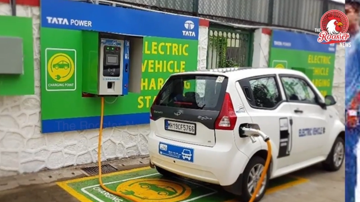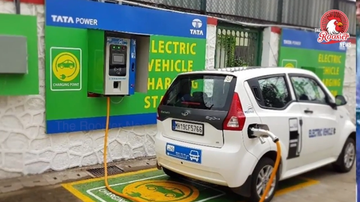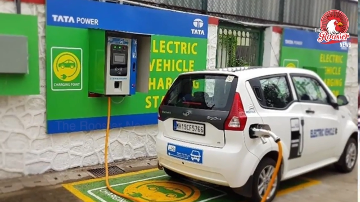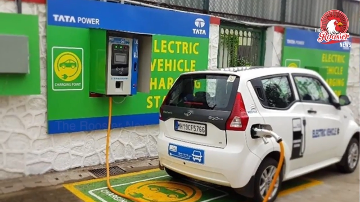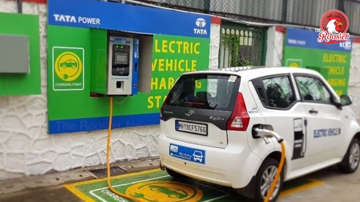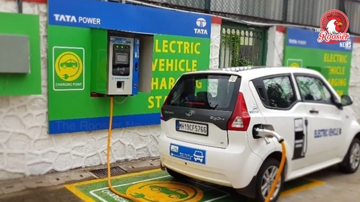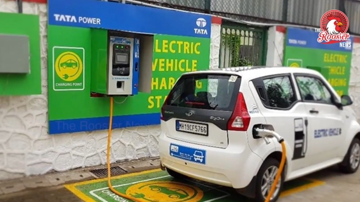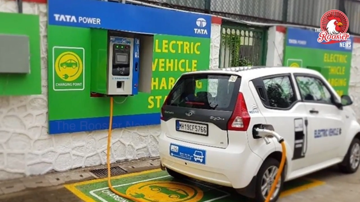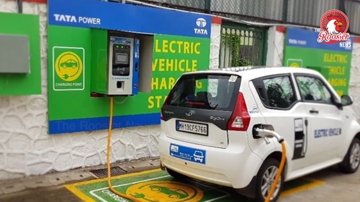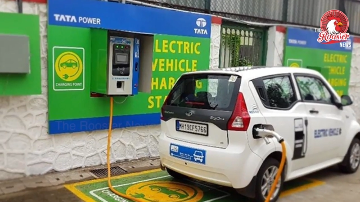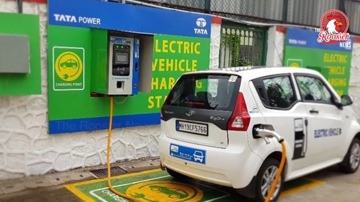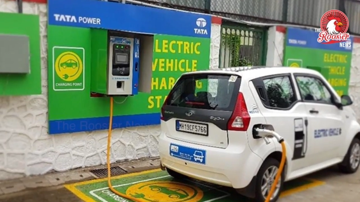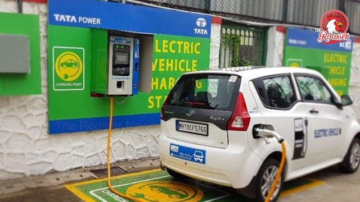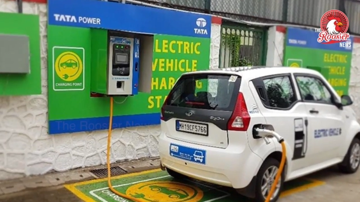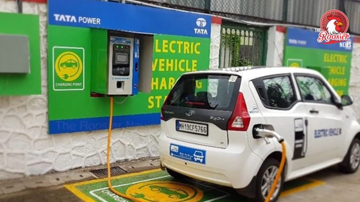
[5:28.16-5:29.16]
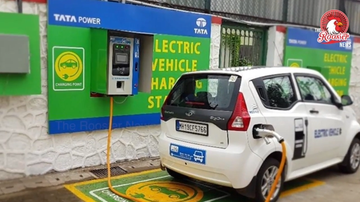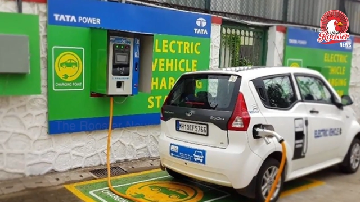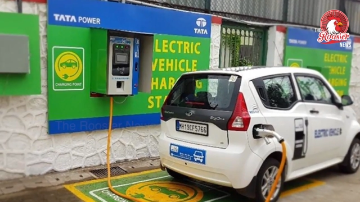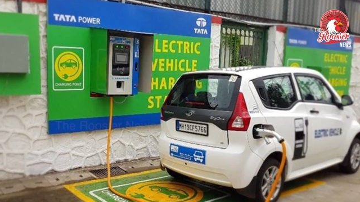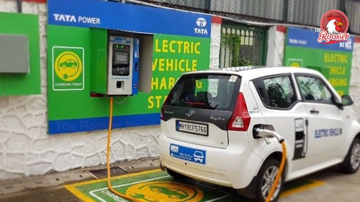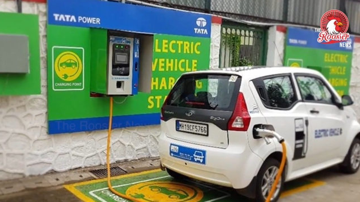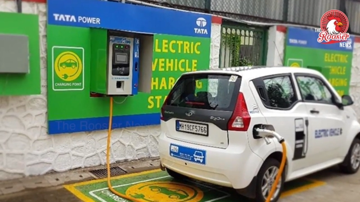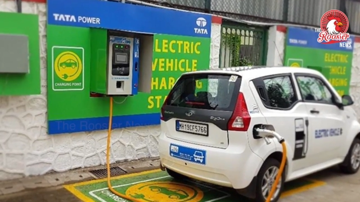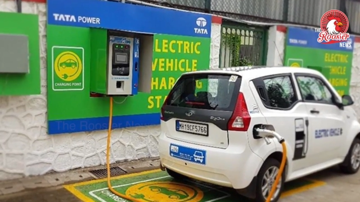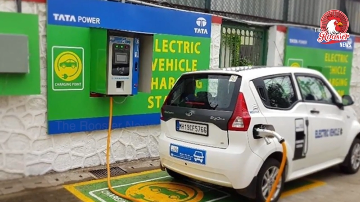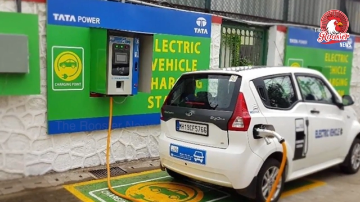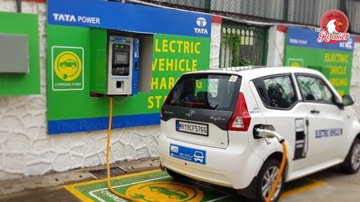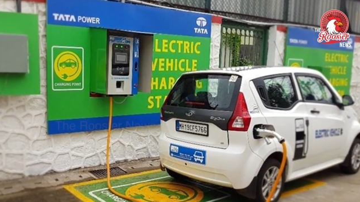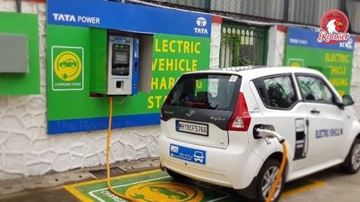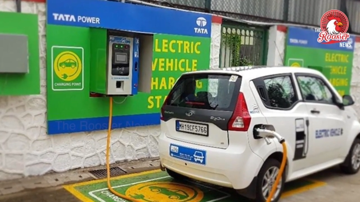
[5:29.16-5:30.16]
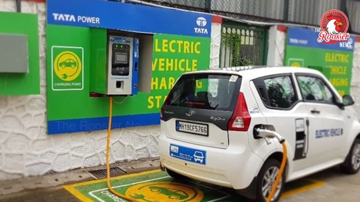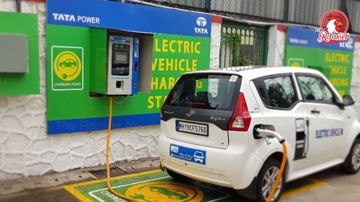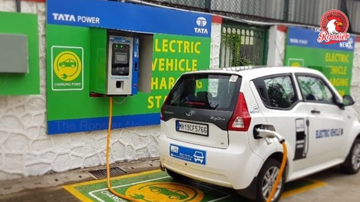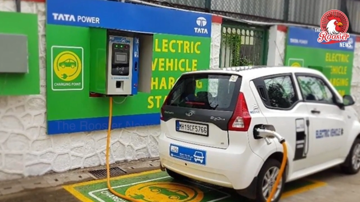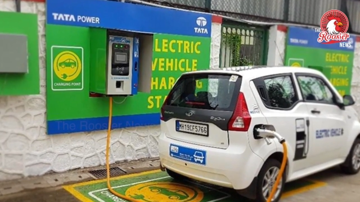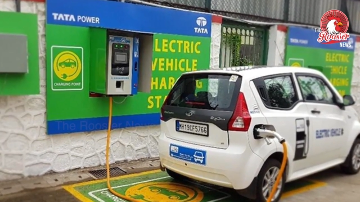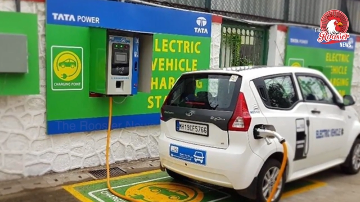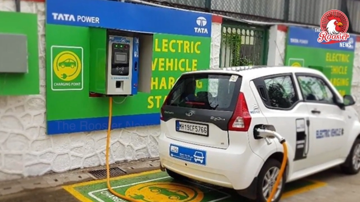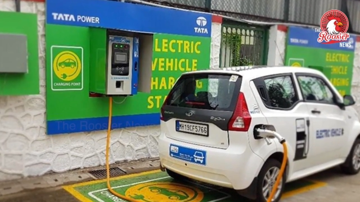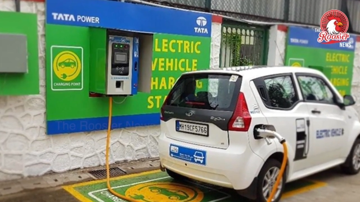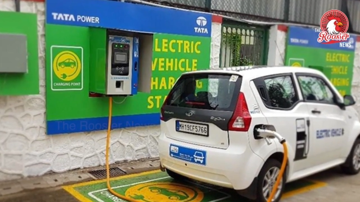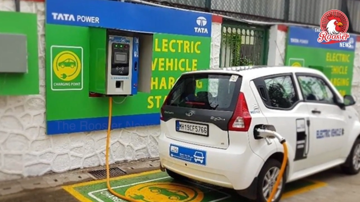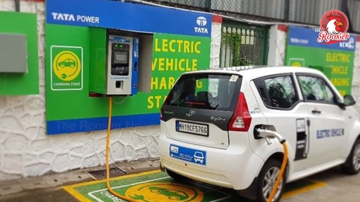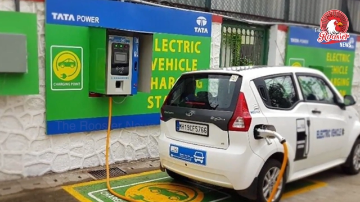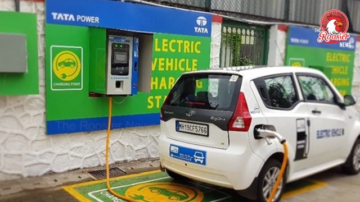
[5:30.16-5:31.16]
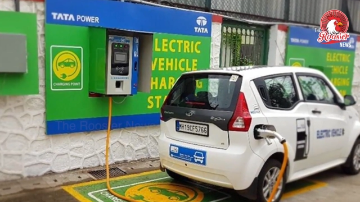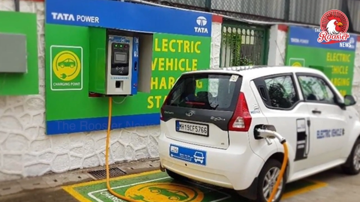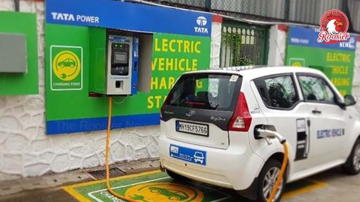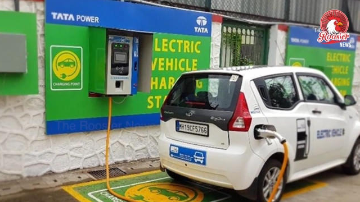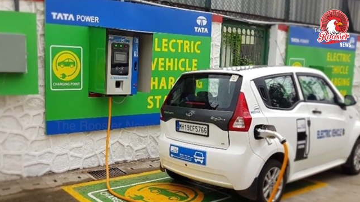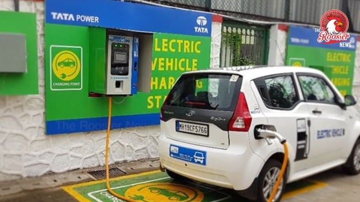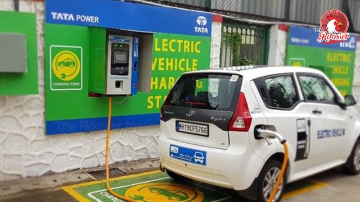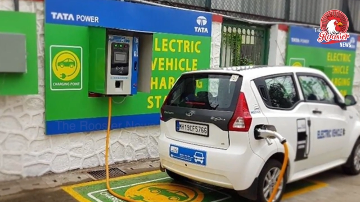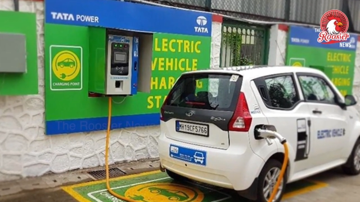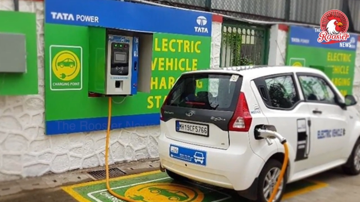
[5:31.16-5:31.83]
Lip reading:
No face is visible, so there are no lips to read.